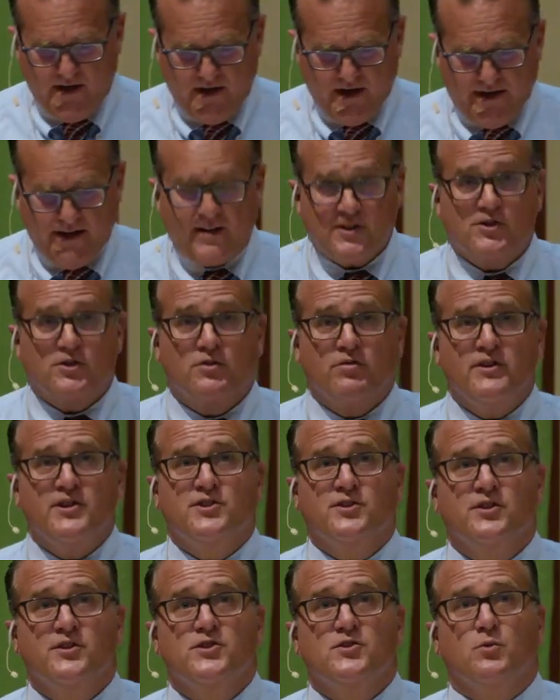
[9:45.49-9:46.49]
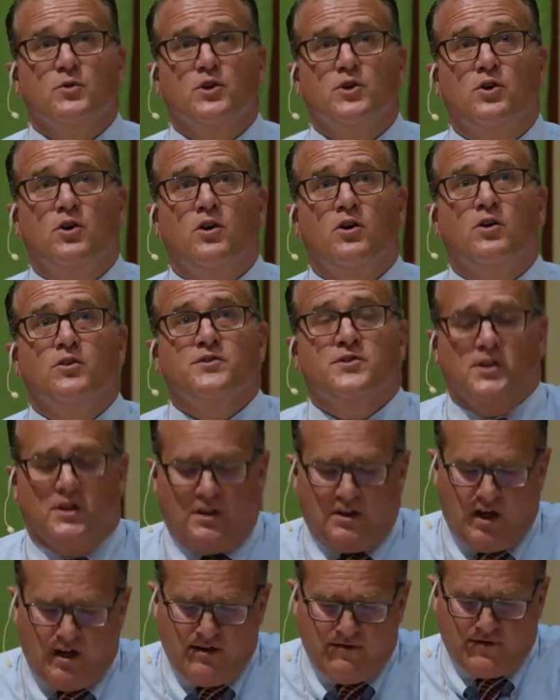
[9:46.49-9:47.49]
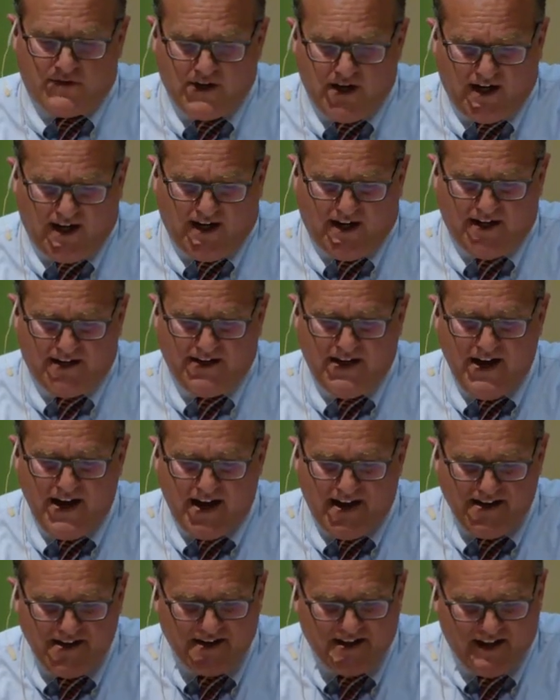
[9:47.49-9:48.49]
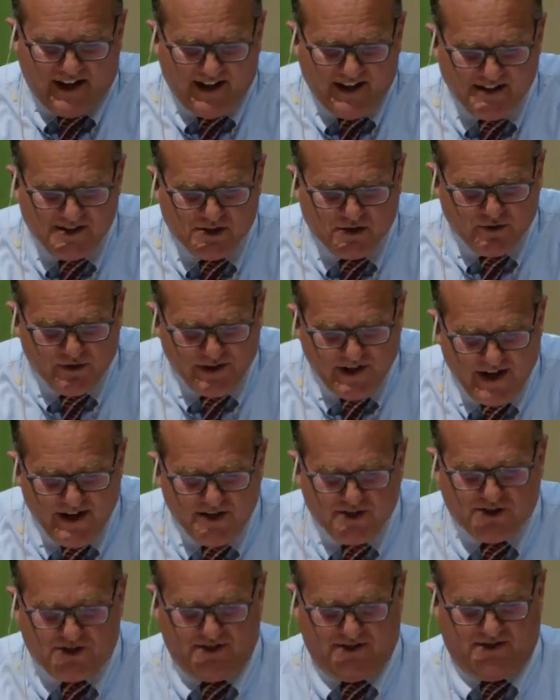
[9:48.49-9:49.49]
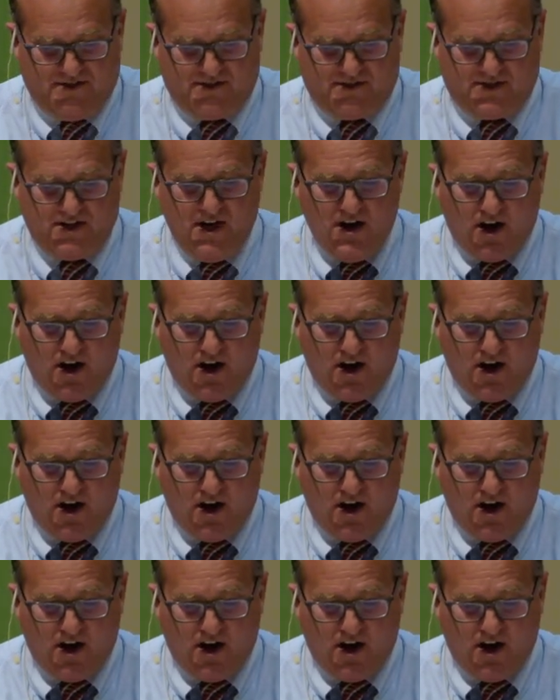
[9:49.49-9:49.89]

And as Christians, we're called to love God and God's creations,